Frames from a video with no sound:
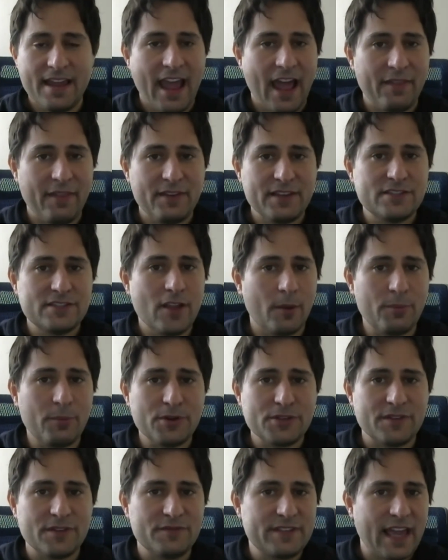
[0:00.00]
And these
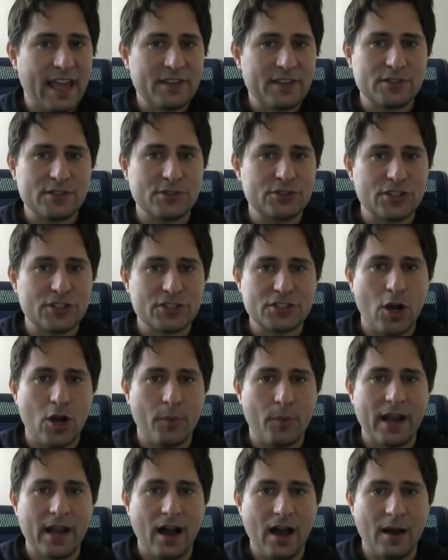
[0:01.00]
numbers of deaths are just
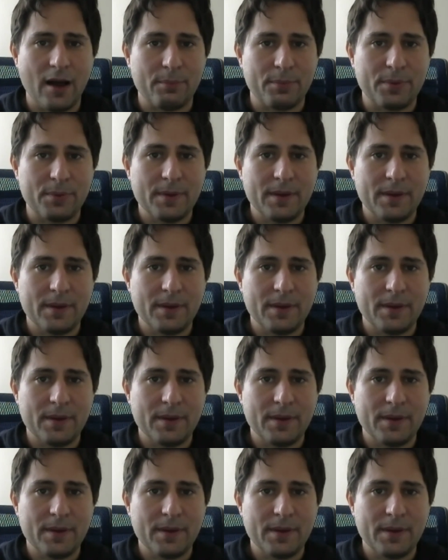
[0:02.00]
going up.